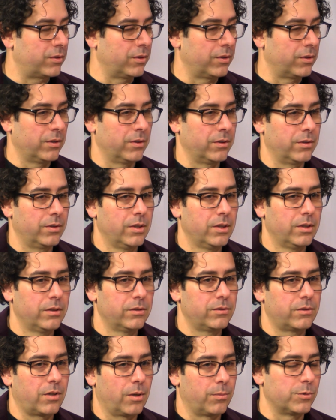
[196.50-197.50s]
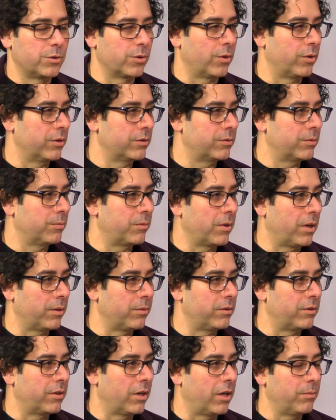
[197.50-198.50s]
come and join us from time to
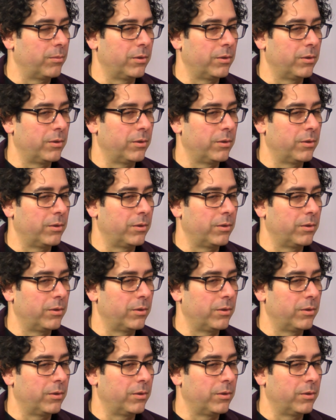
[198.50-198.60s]
time.